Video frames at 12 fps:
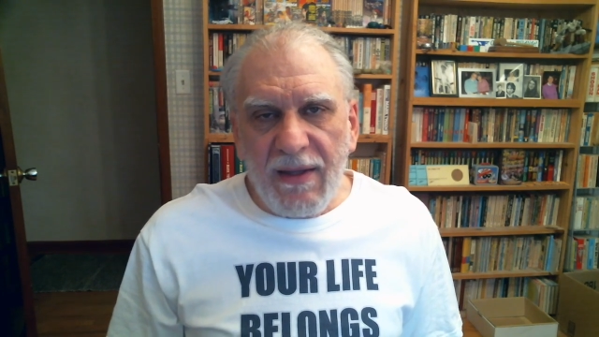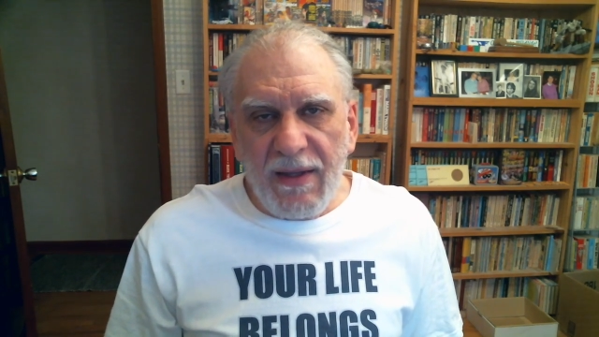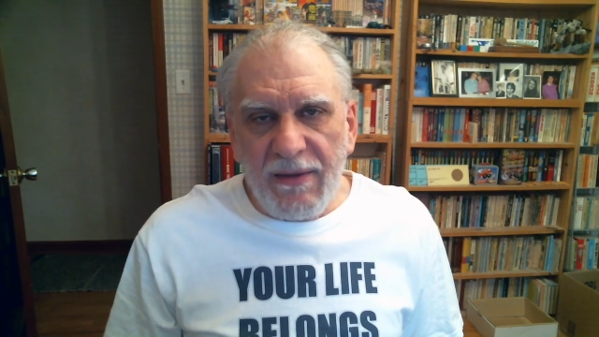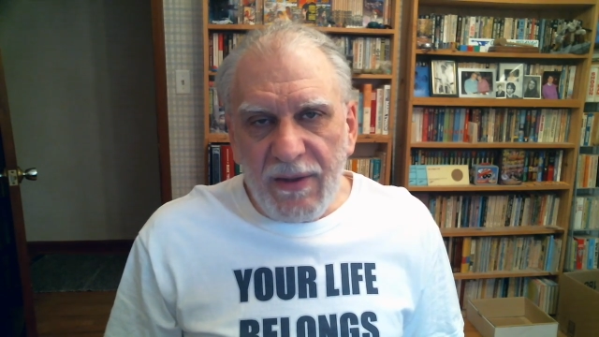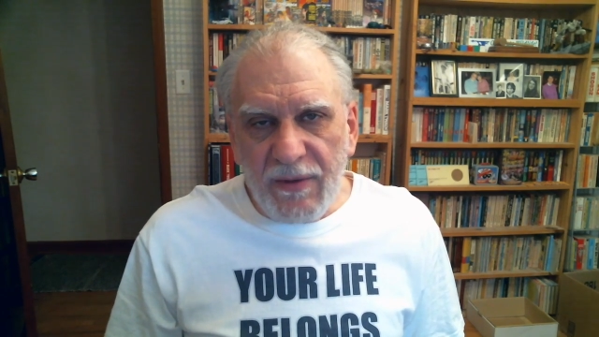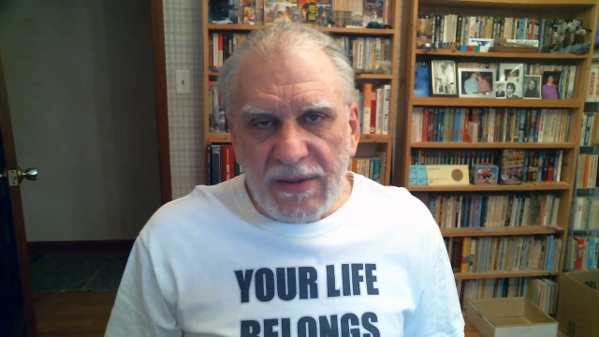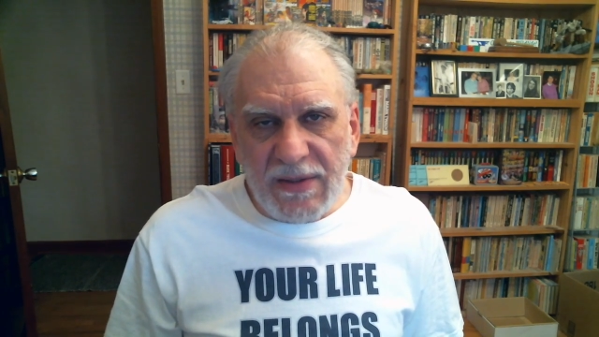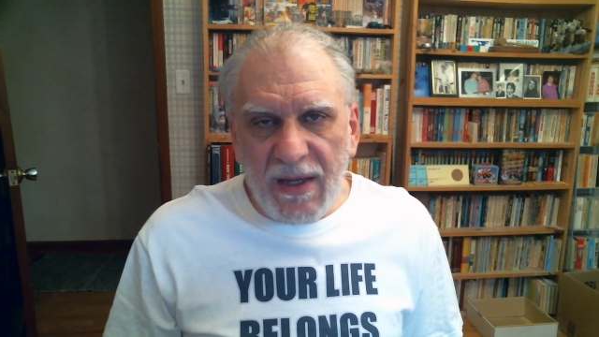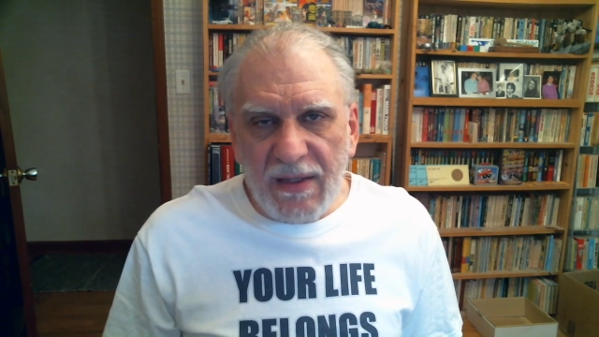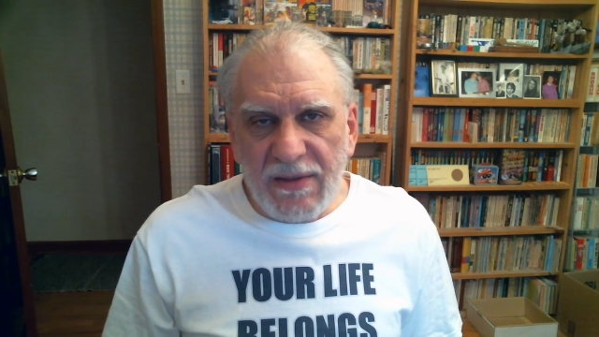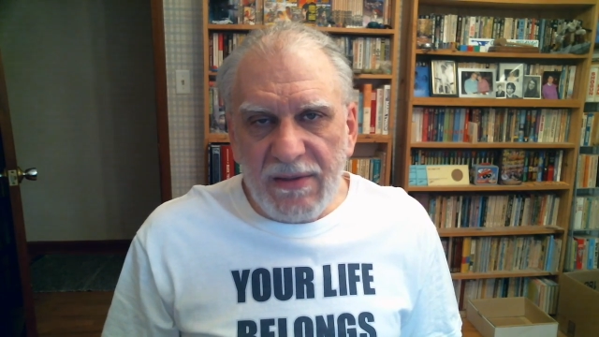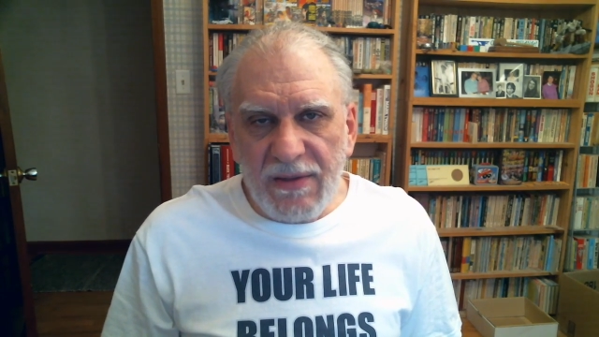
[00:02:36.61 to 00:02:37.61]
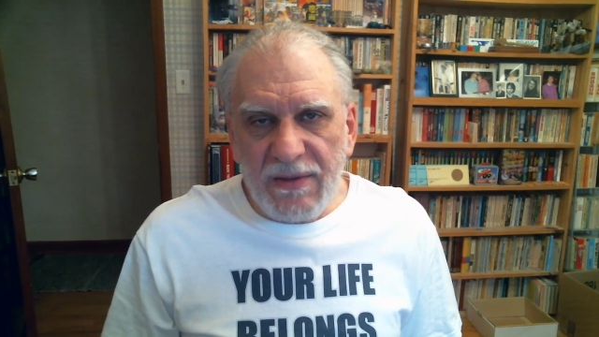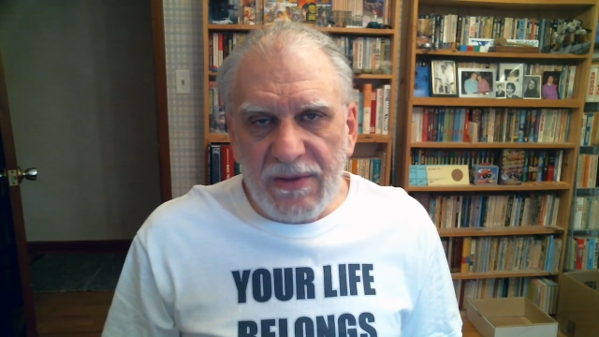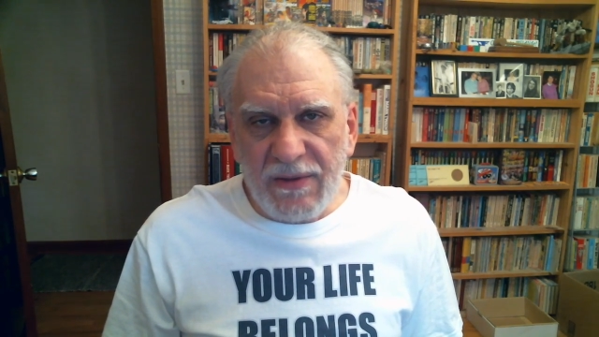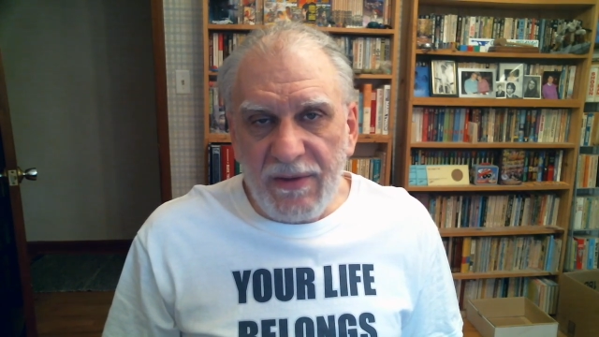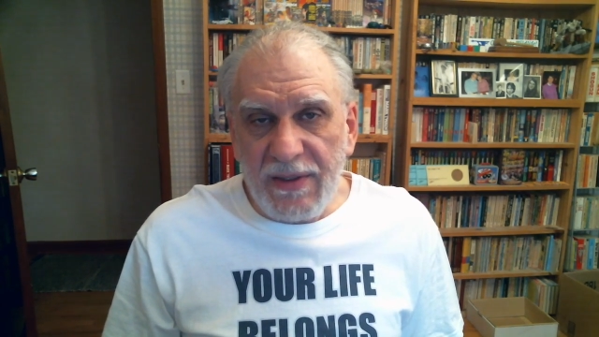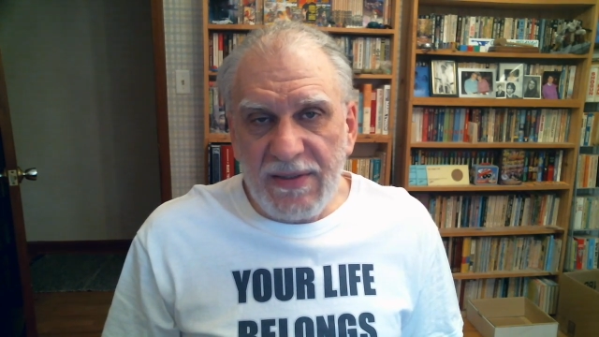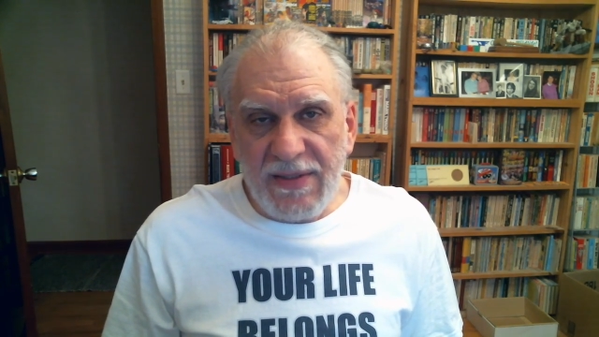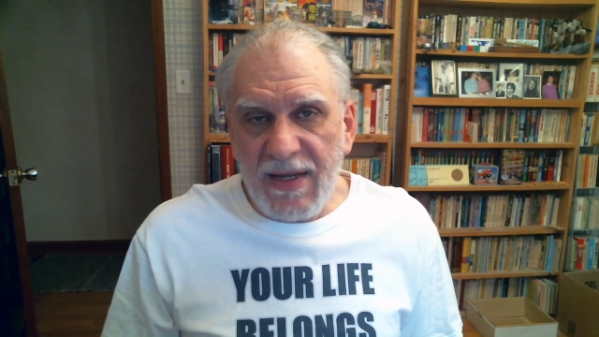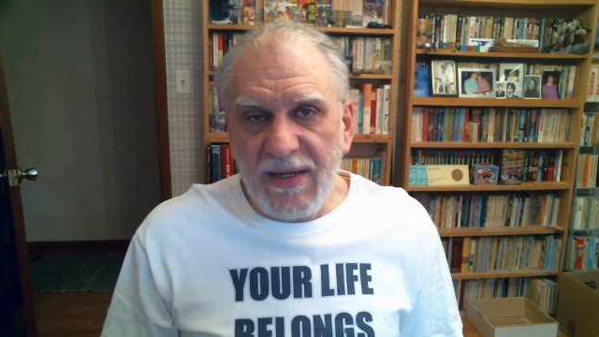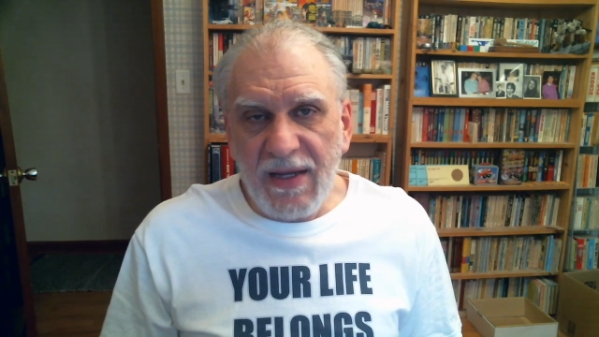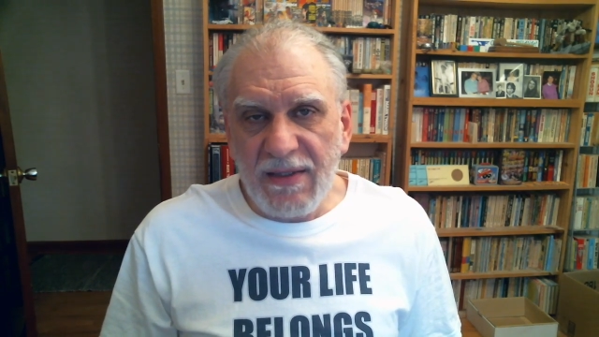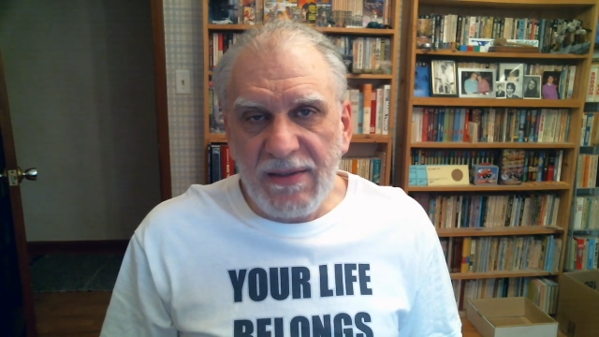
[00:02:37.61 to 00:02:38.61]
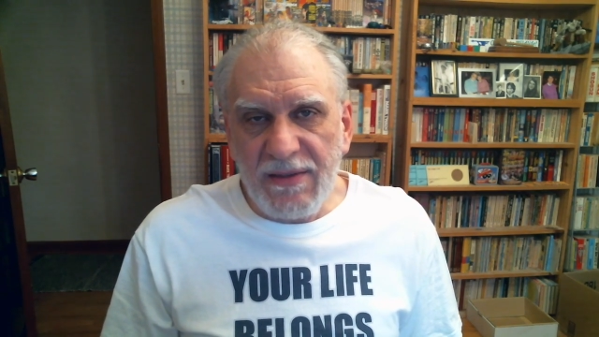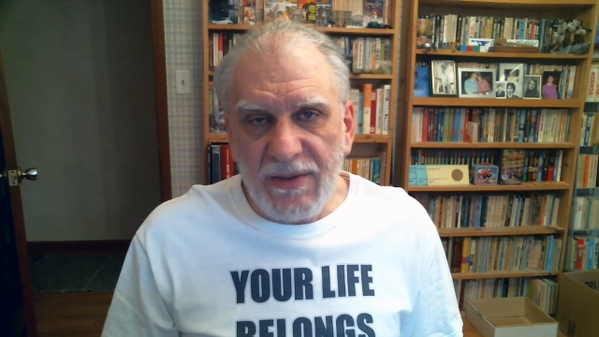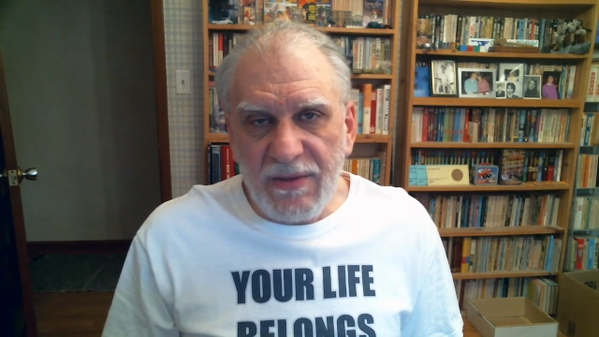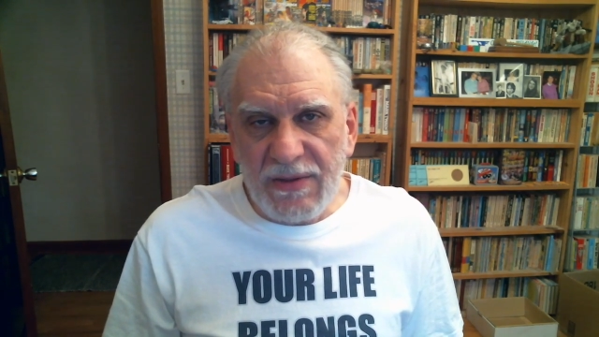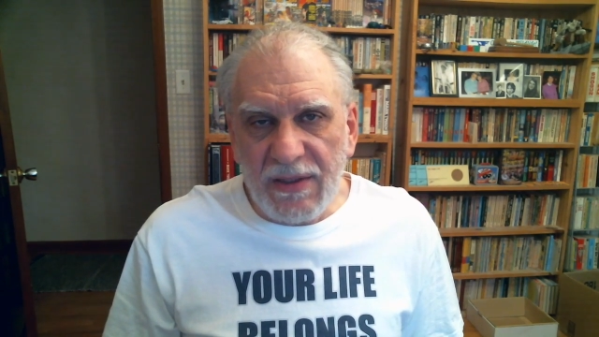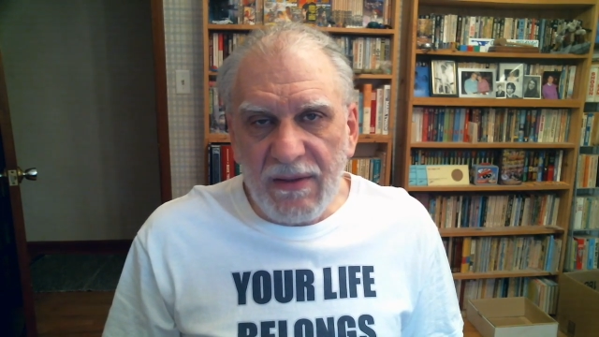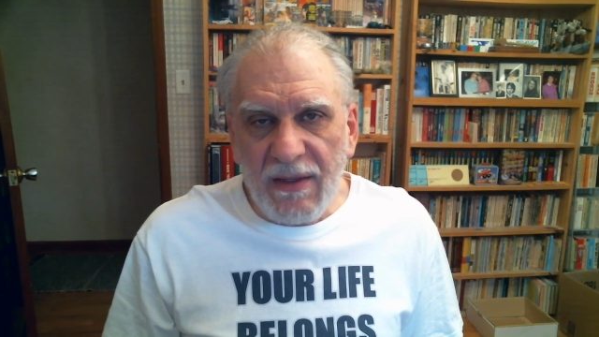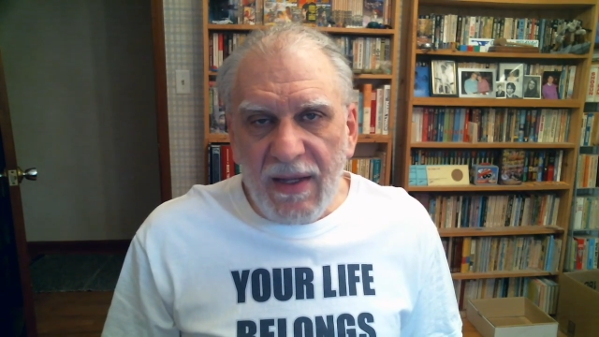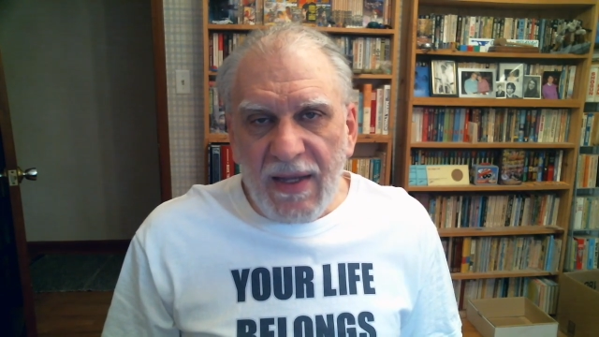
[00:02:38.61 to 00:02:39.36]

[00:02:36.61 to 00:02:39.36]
in the U S Constitution or any state constitution